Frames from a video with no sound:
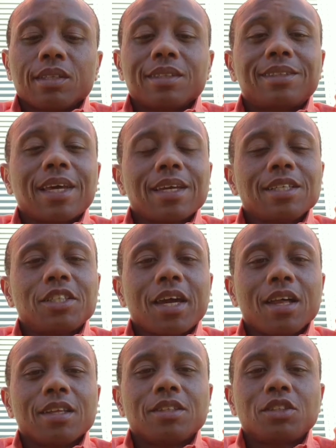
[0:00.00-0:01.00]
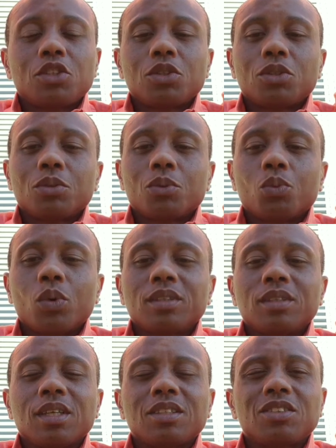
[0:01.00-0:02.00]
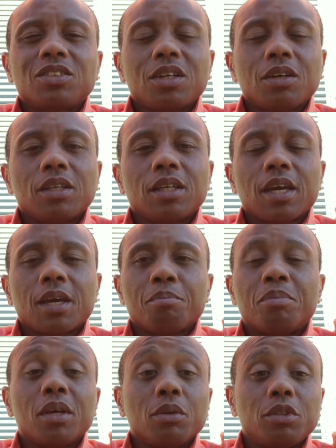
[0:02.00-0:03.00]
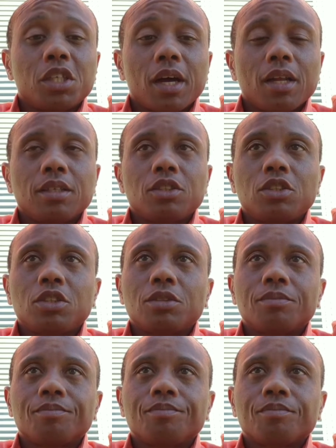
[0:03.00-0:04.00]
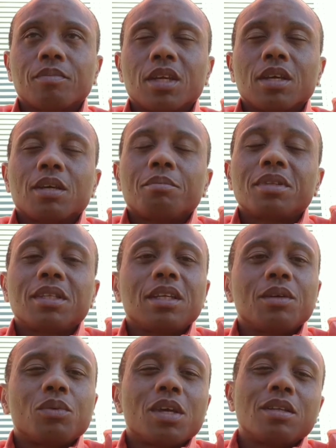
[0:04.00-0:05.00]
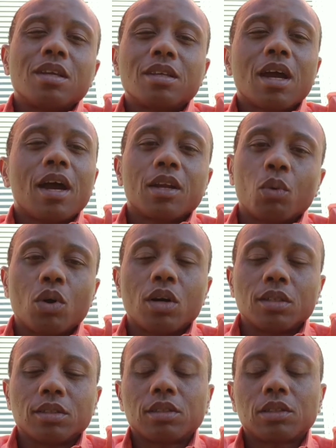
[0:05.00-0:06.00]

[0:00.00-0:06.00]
The second challenge wasn't necessarily a build challenge, but then it kind of was.